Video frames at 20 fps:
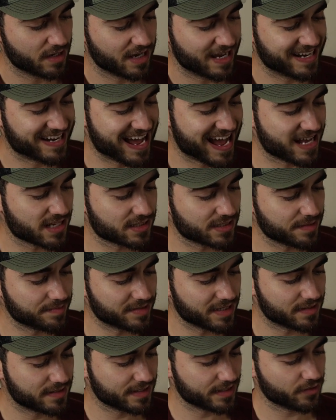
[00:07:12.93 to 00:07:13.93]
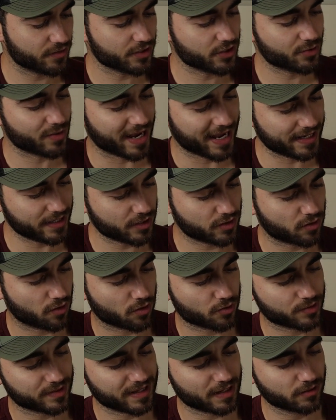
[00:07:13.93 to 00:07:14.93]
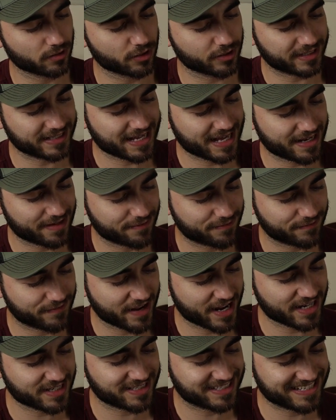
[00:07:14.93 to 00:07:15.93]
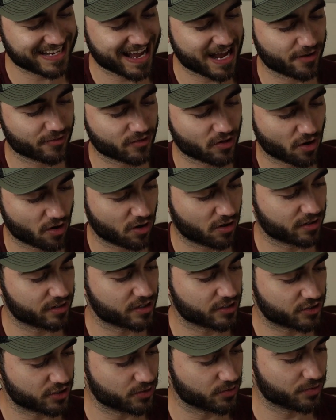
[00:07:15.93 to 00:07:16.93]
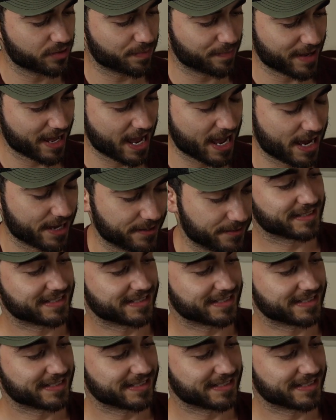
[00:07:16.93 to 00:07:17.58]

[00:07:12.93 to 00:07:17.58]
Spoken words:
and ask them to deal you any card without looking at it face down onto the pad.